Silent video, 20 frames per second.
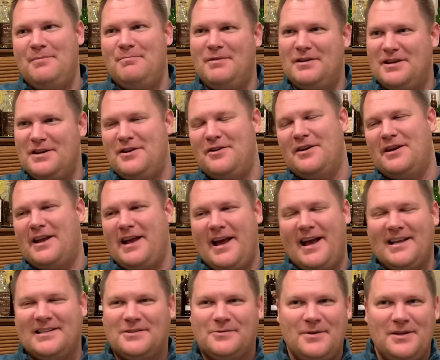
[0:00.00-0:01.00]
Madeira
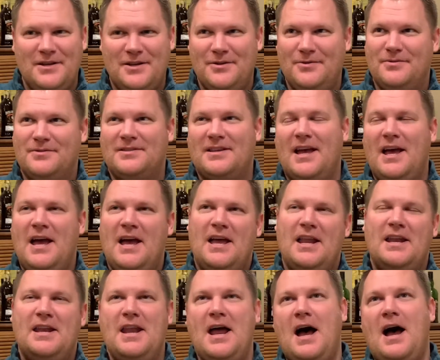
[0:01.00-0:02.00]
casks, we use
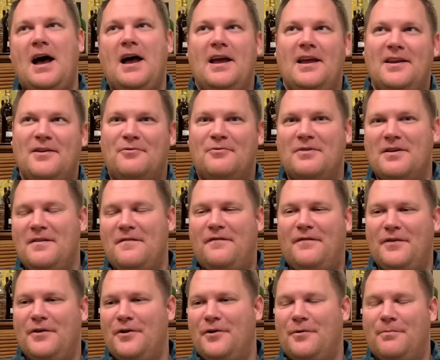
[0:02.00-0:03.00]
9
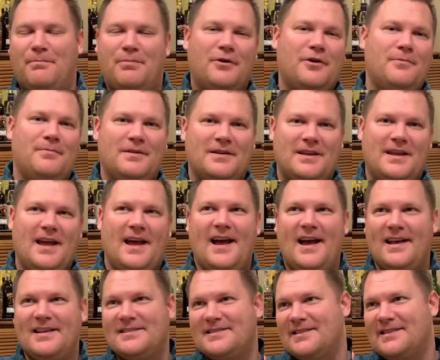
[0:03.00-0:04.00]
refill bourbon
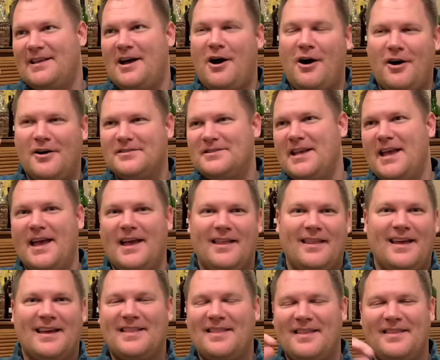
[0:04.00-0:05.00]
casks, hogshead.
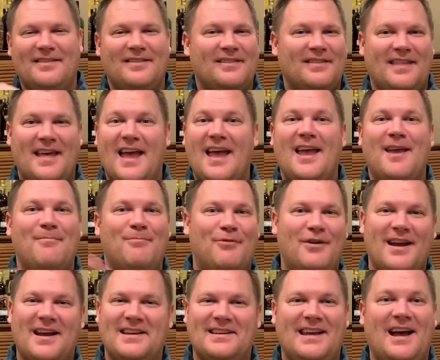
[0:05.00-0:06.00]
Like they
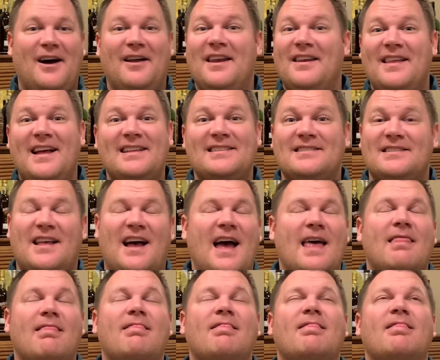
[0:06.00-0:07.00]
break it down, and I
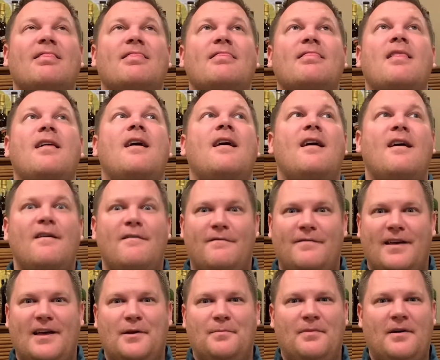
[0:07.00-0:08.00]
love
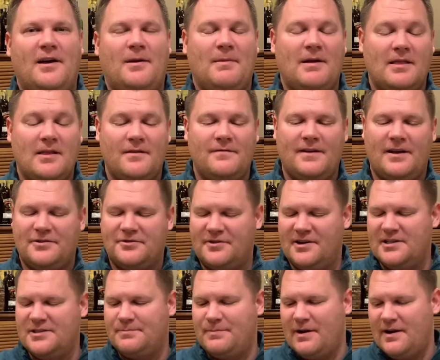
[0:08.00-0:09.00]
that about them. I love how
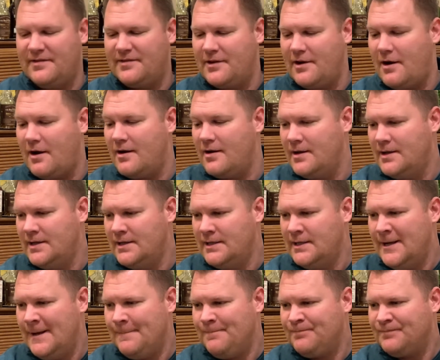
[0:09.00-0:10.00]
transparent they are.
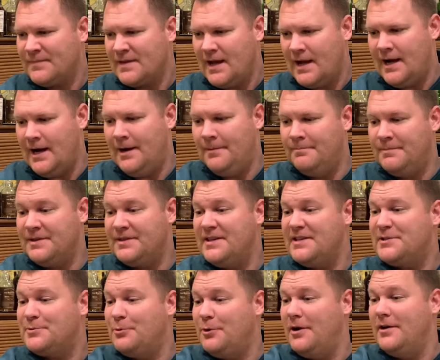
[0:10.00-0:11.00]
But
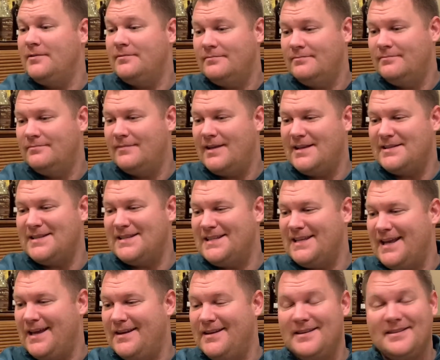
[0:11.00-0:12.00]
this one, as I
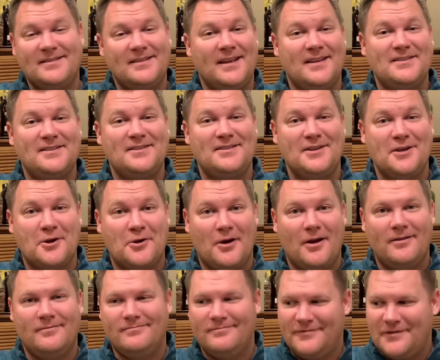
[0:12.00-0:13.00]
said, is a
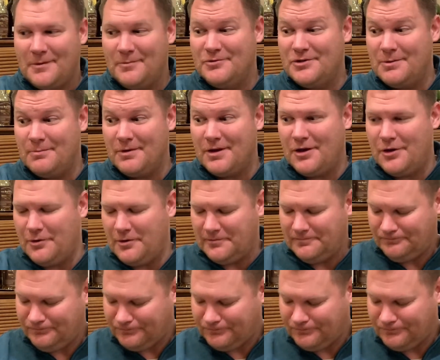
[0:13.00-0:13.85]
secret from Jim McEwen.